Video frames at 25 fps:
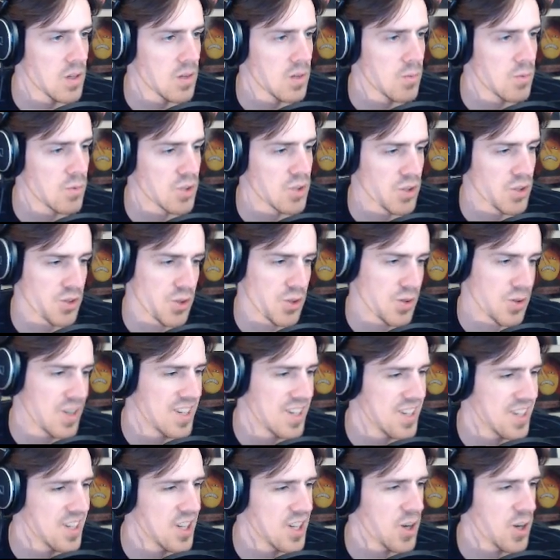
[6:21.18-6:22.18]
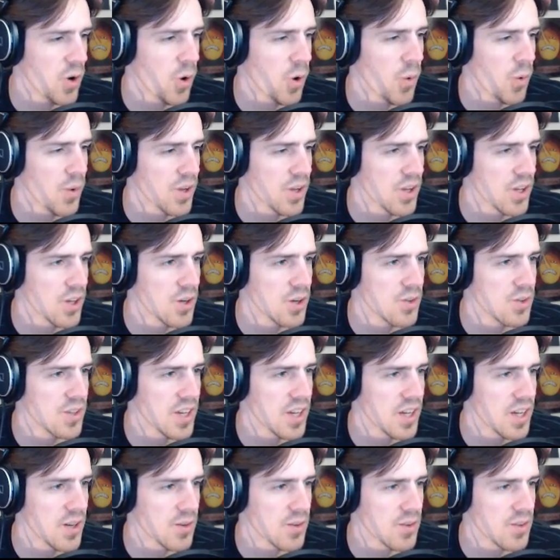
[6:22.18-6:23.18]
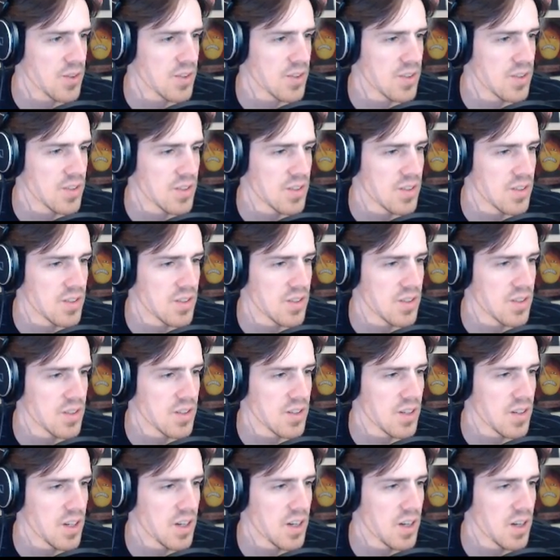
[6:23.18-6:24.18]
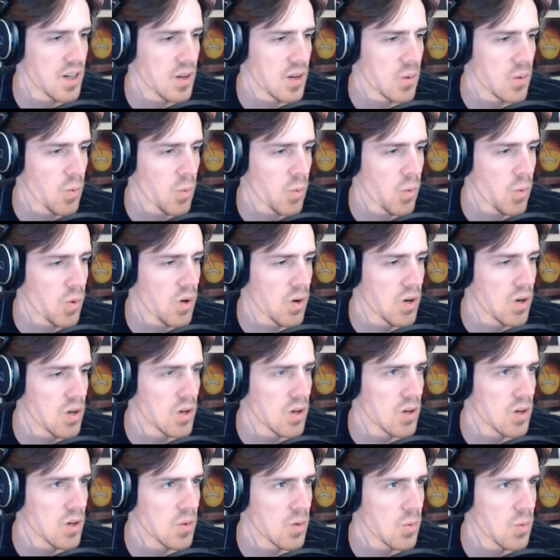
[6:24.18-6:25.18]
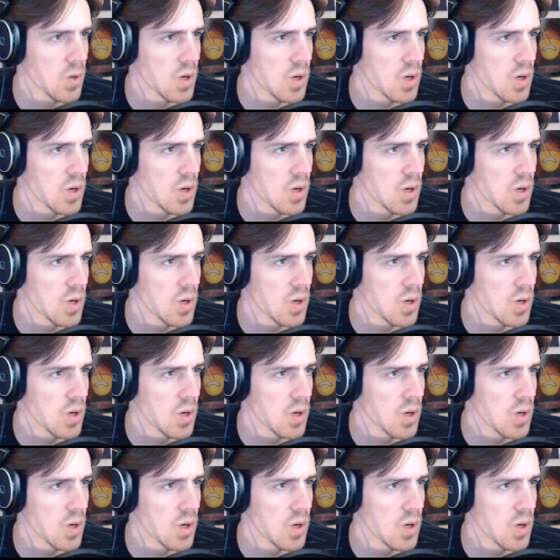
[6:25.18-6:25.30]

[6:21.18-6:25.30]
Which I'll do. Or we can go down. Whoa.